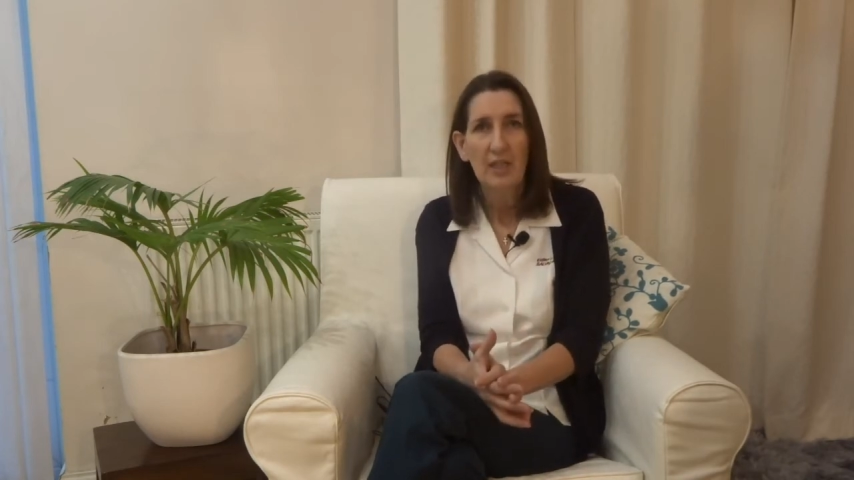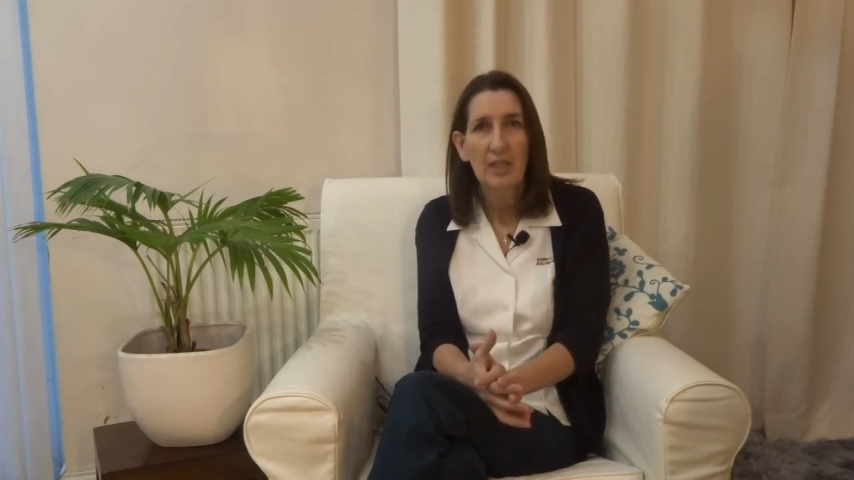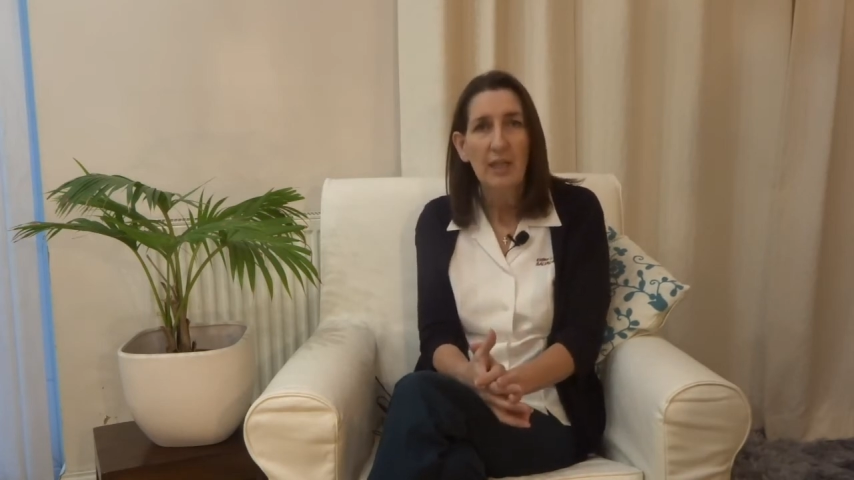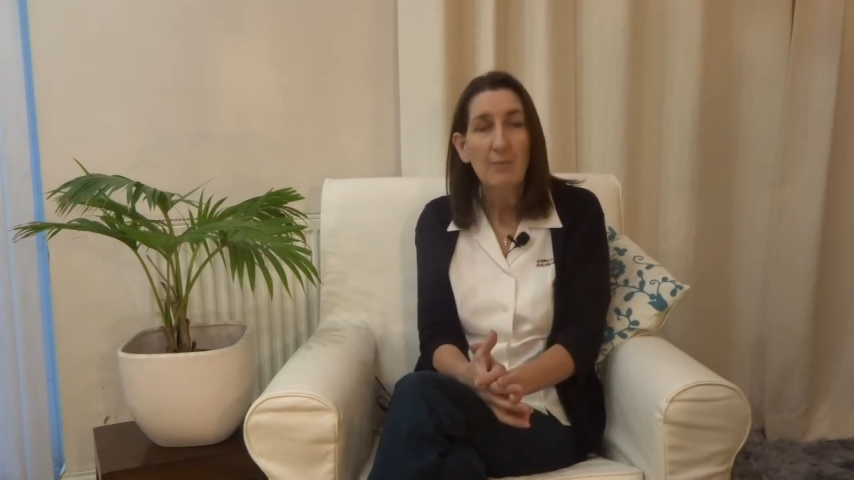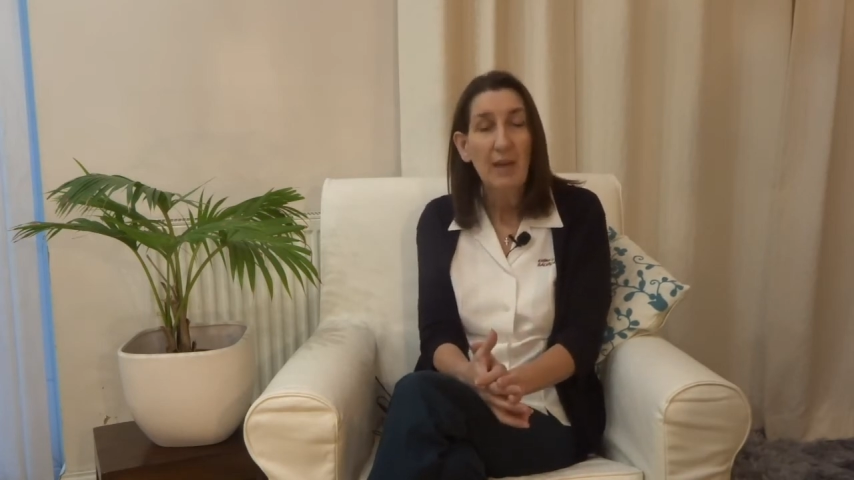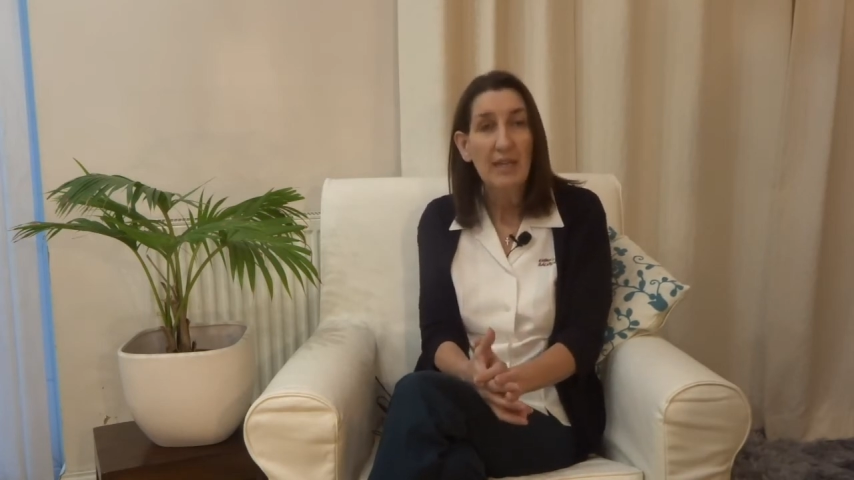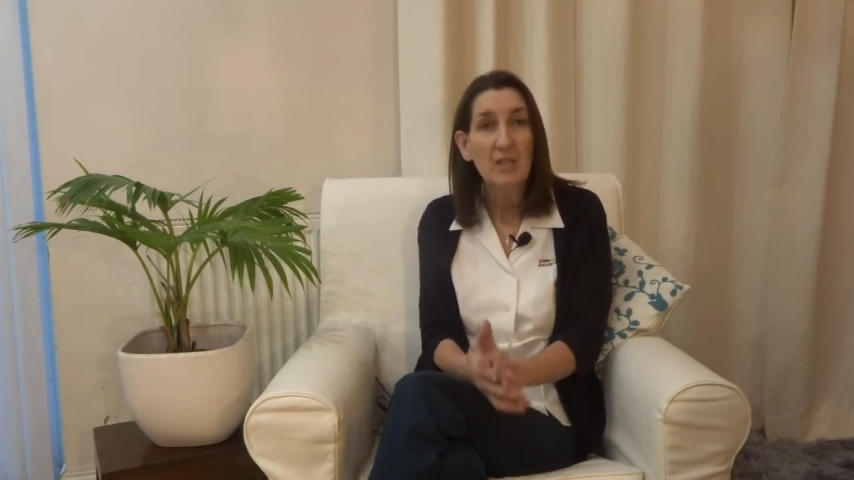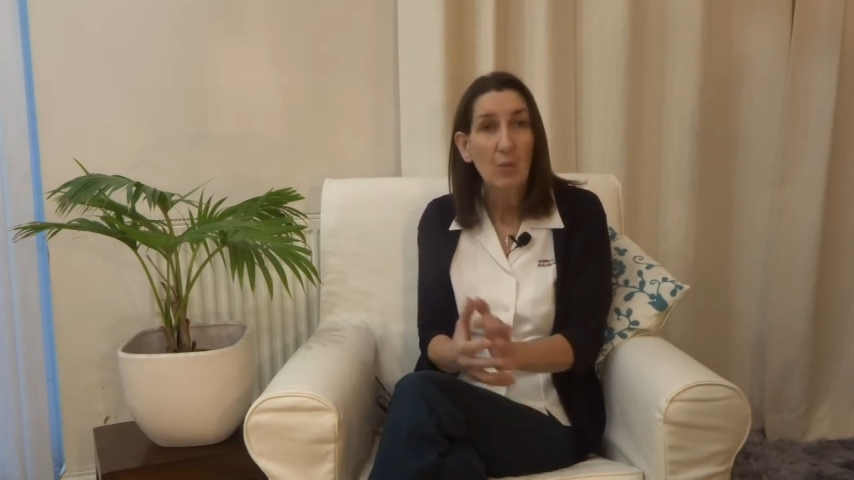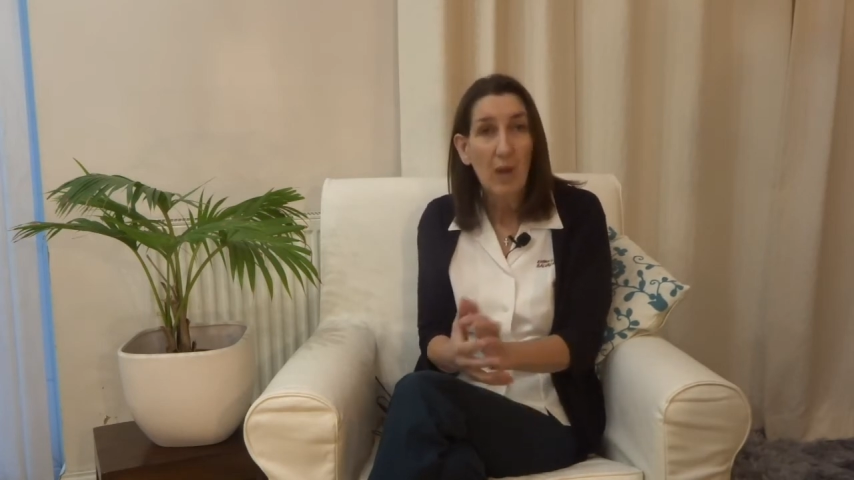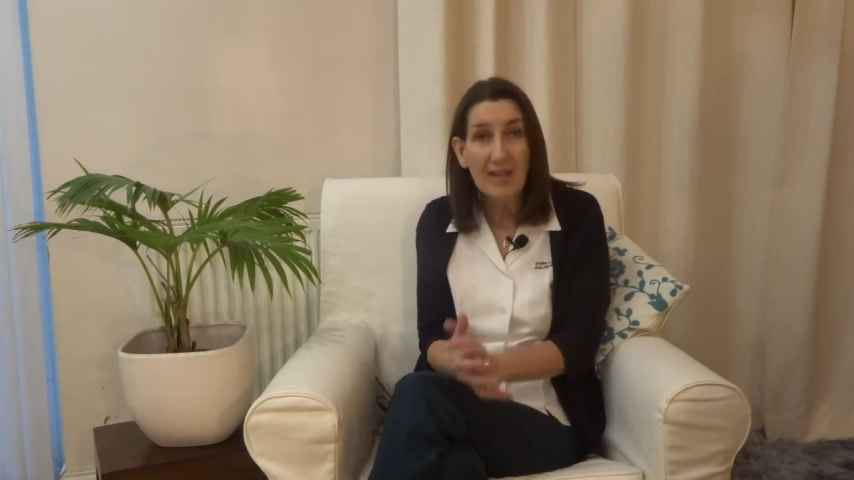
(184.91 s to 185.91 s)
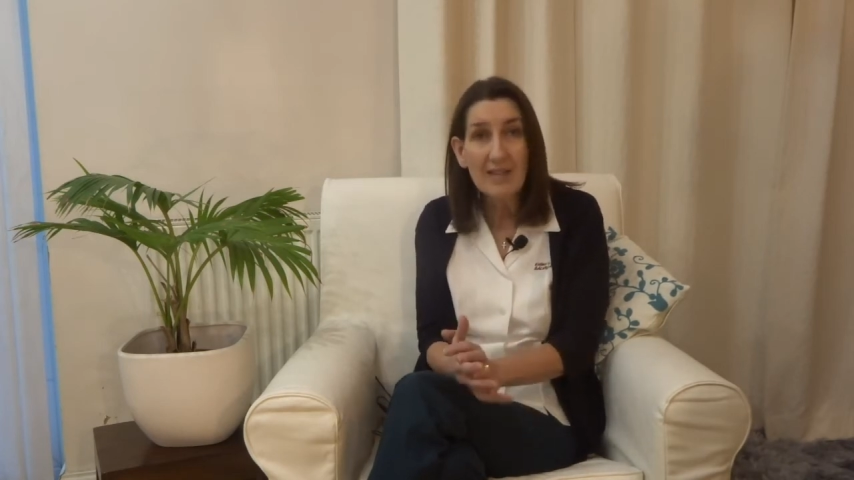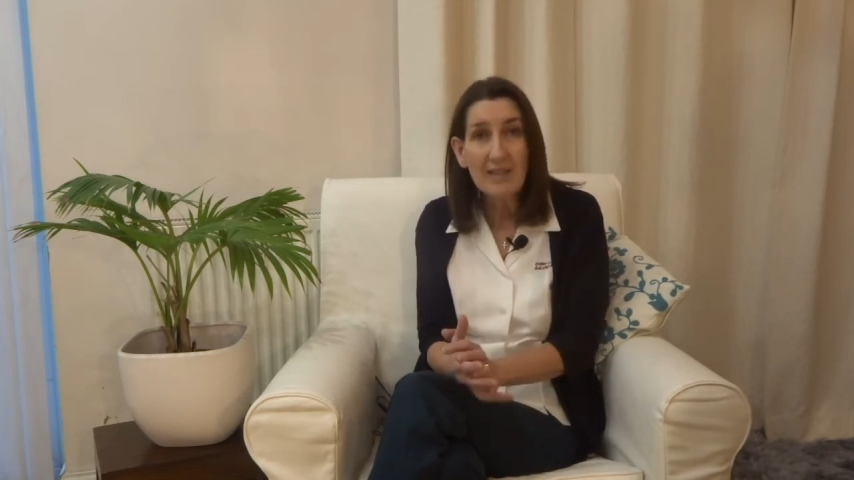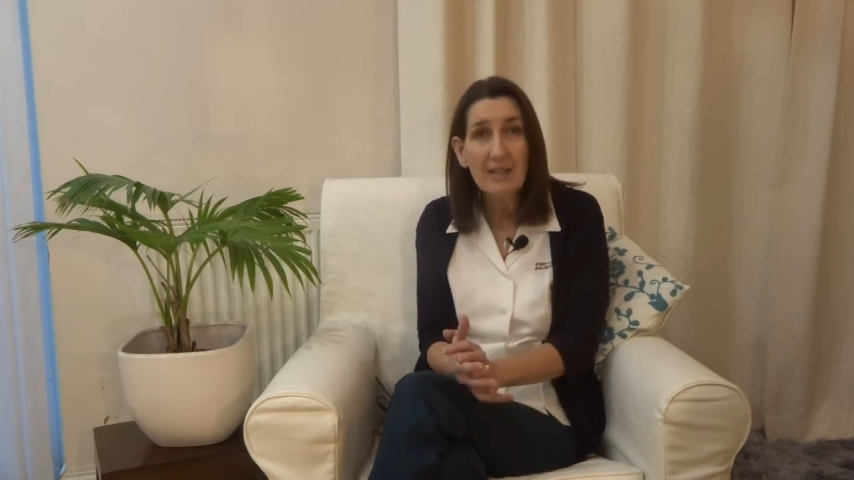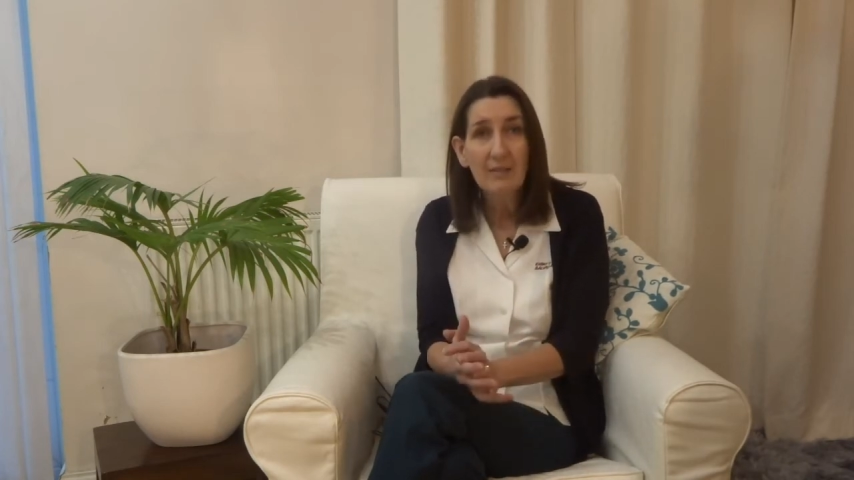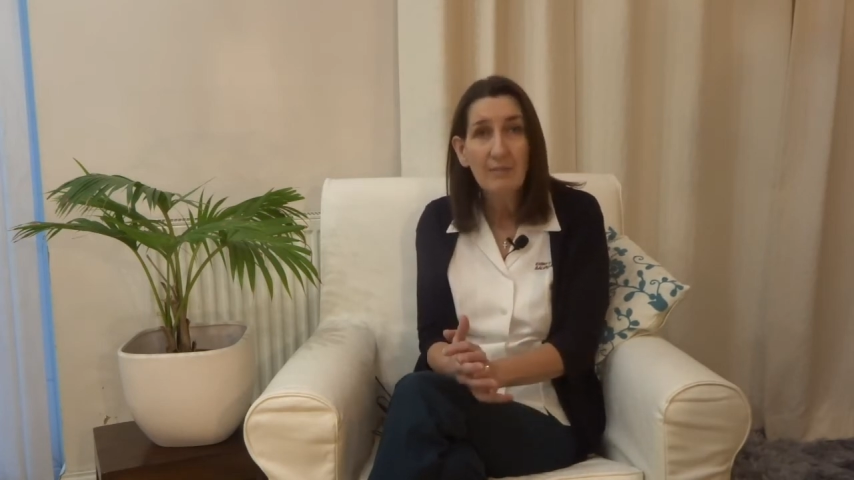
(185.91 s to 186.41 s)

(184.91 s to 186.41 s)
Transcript: can make to us